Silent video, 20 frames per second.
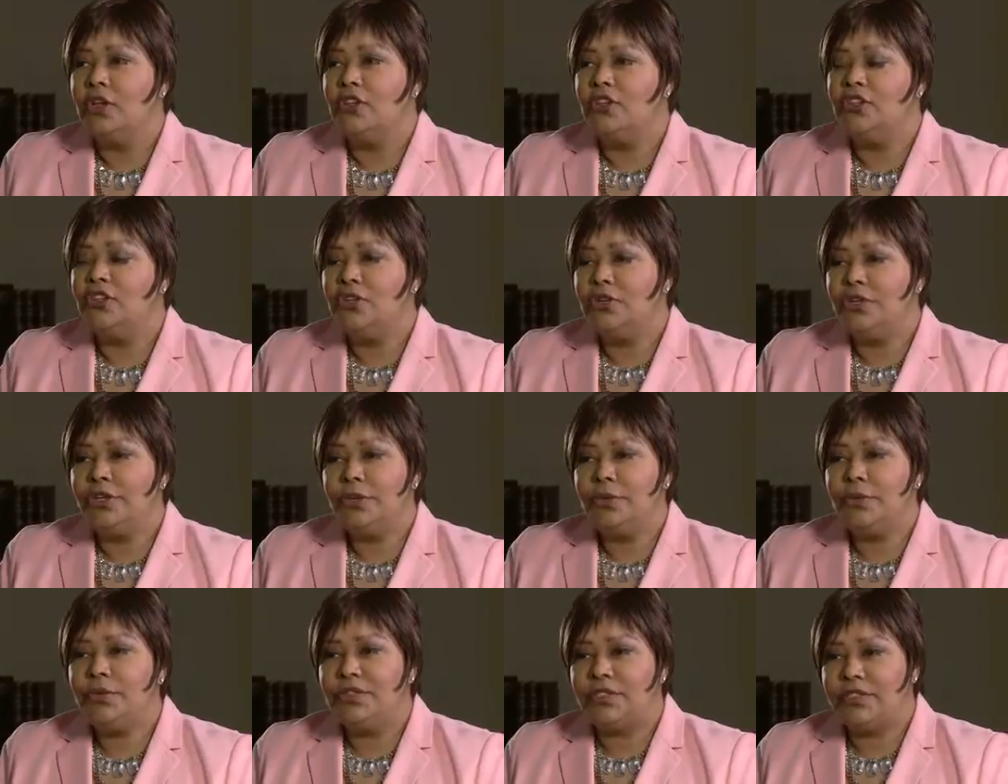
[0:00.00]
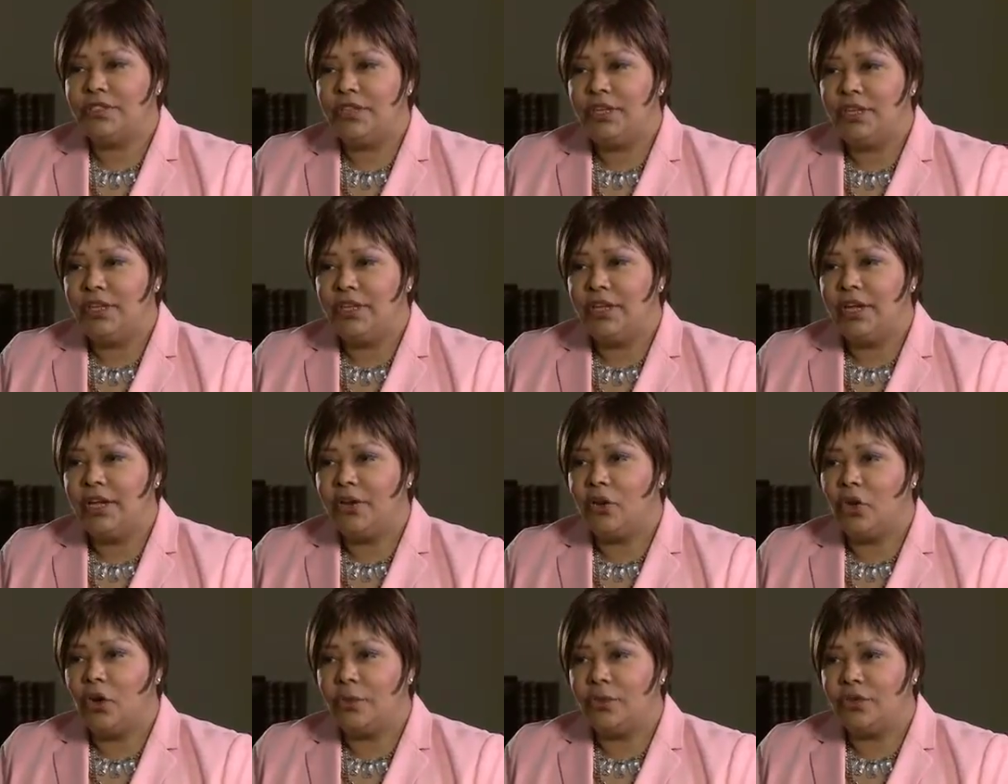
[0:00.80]
do you see
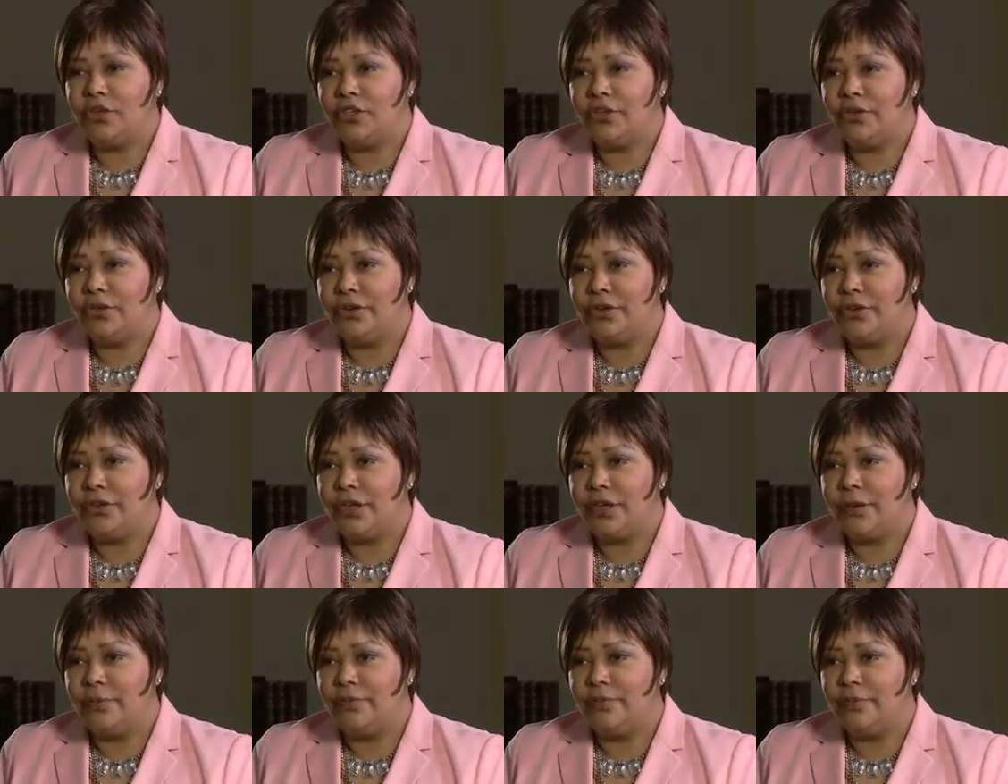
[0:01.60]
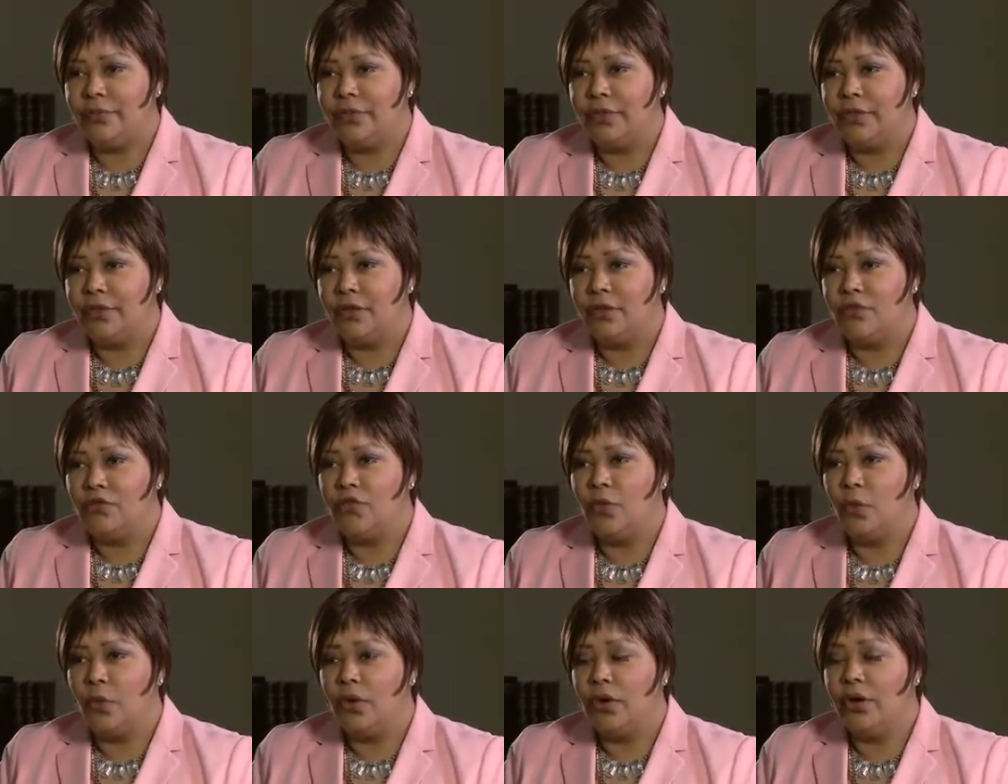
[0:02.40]
an opportunity
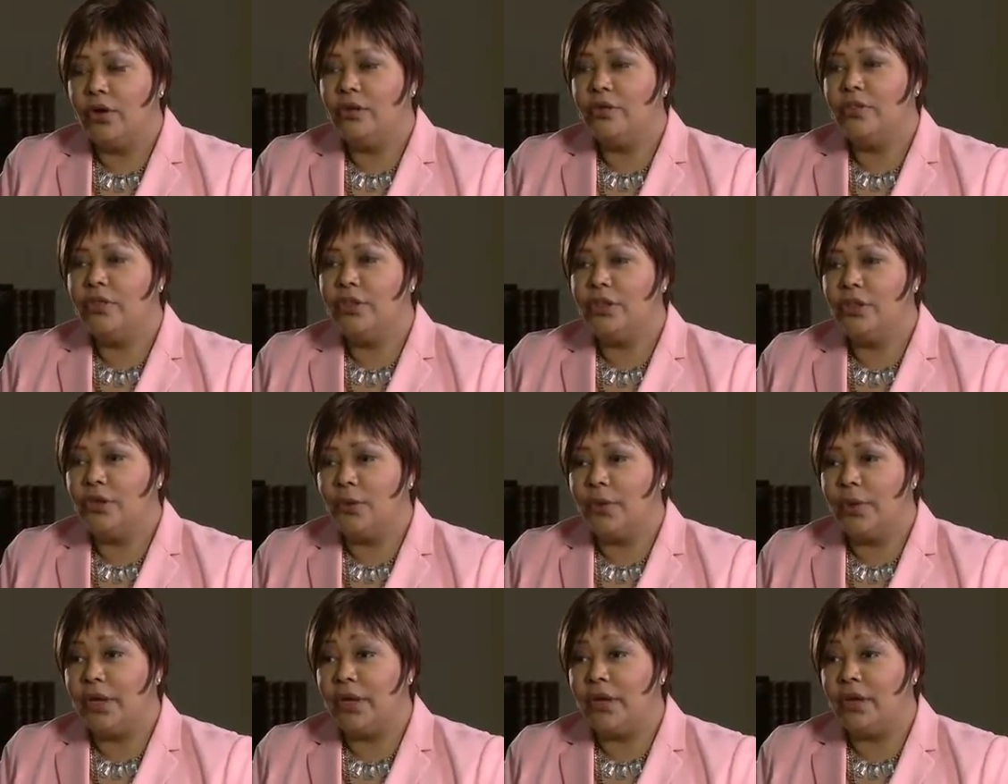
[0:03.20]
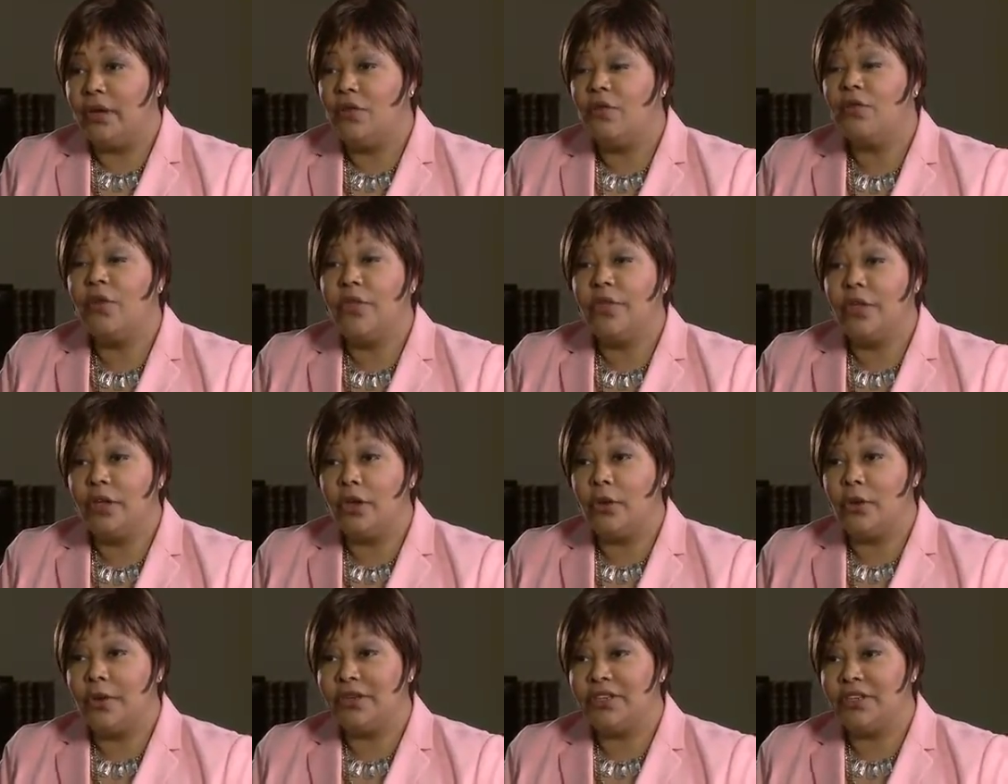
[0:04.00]
for the UN, for the
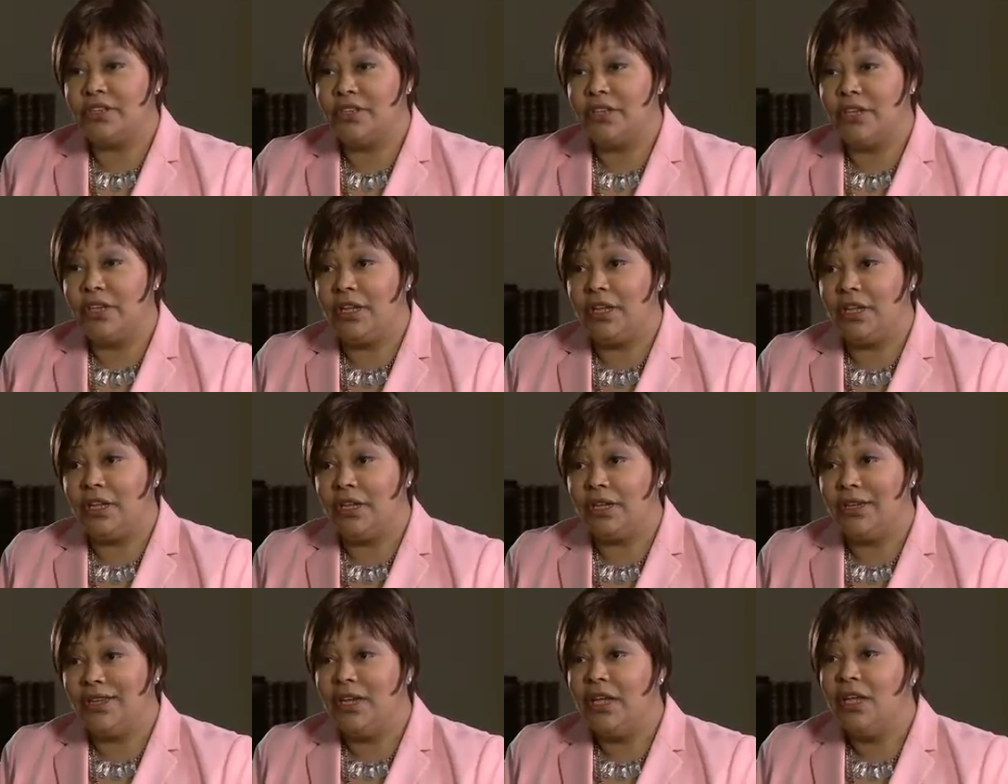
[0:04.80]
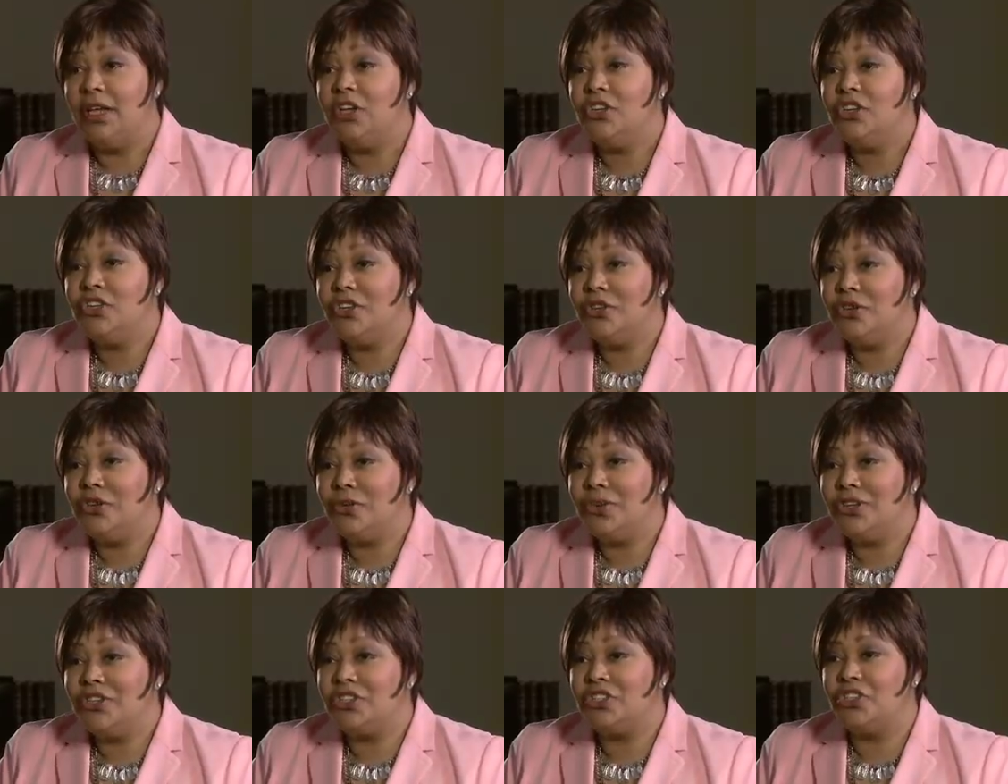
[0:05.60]
OSCE,
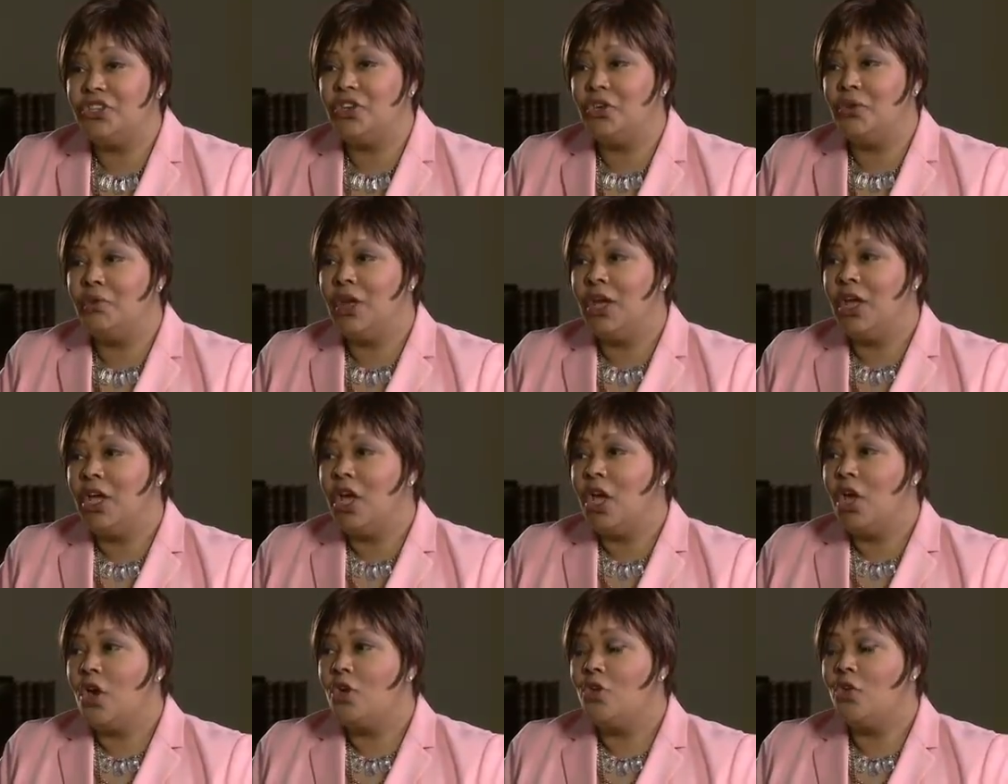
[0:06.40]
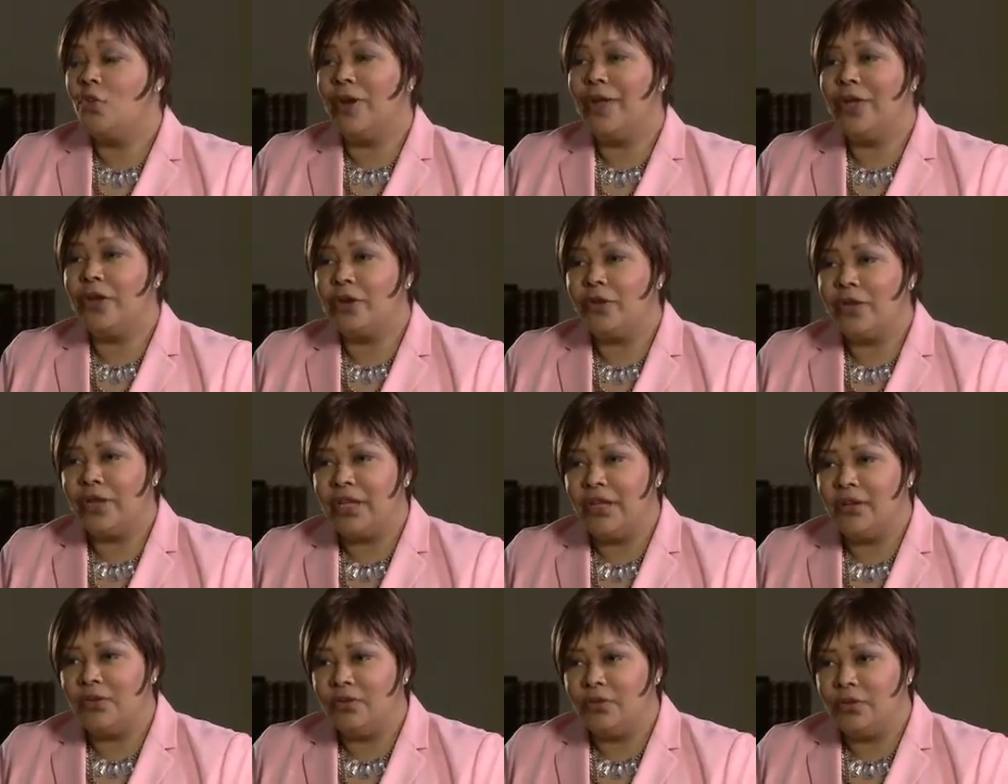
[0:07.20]
to assume greater
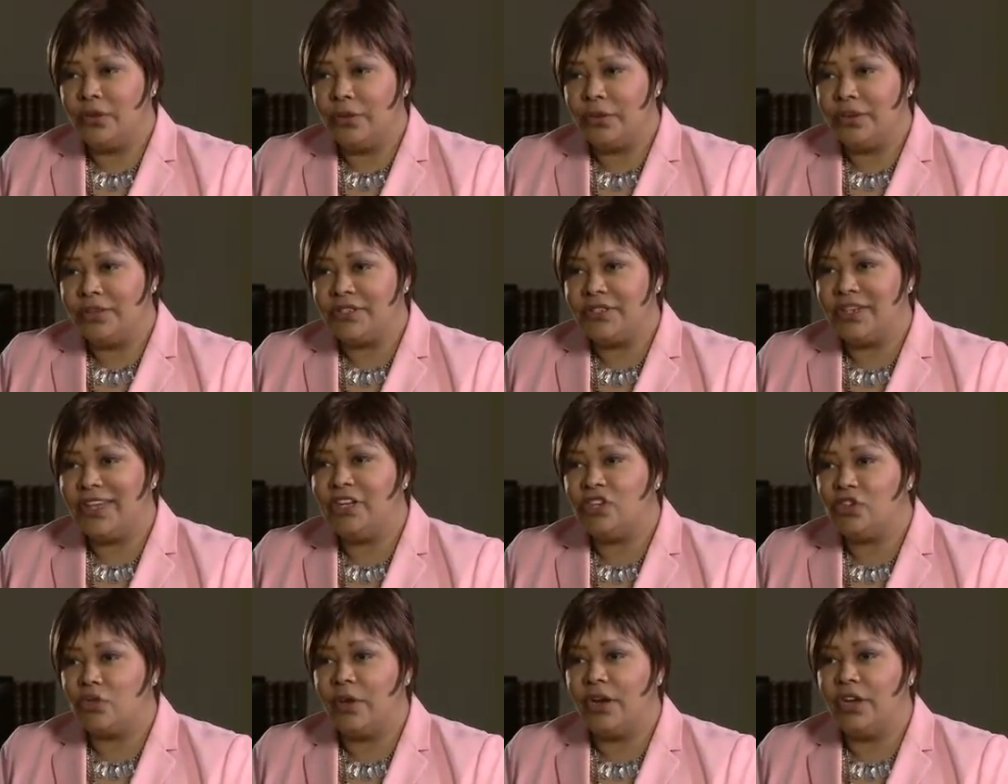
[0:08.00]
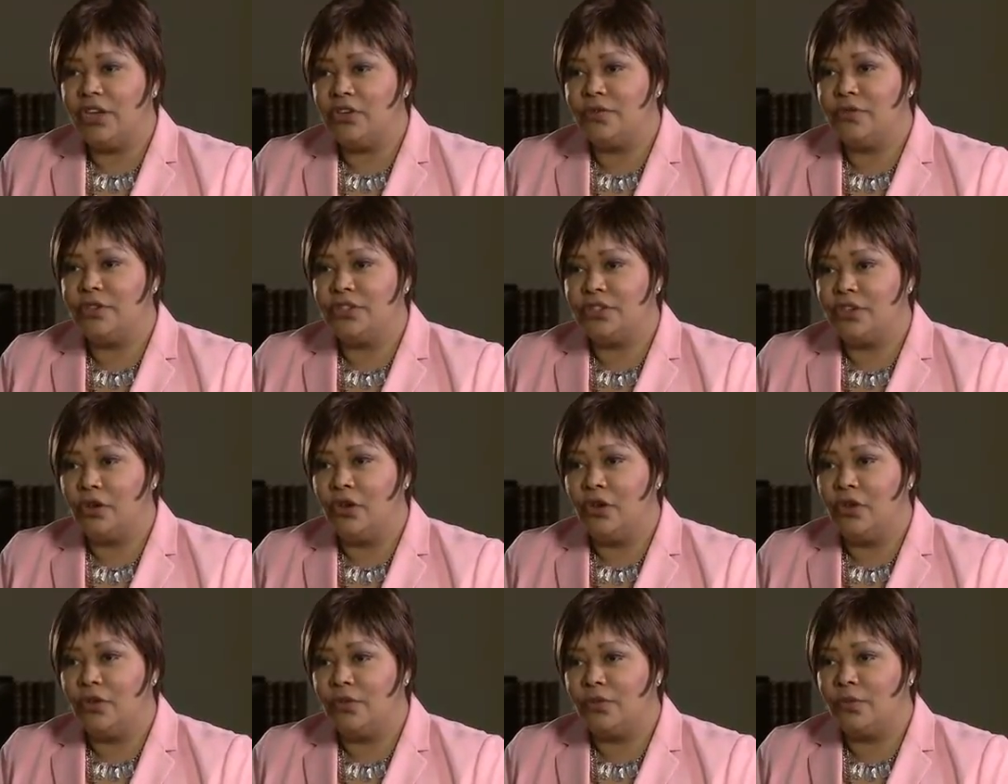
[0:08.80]
influence in trying to
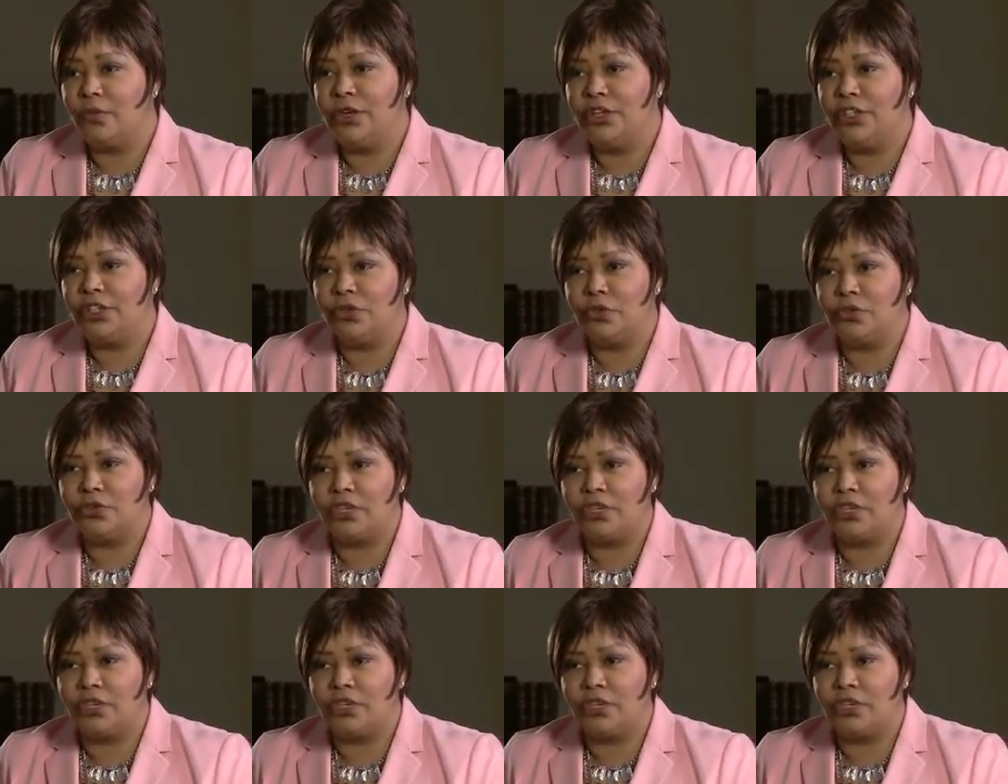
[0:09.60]
resolve regional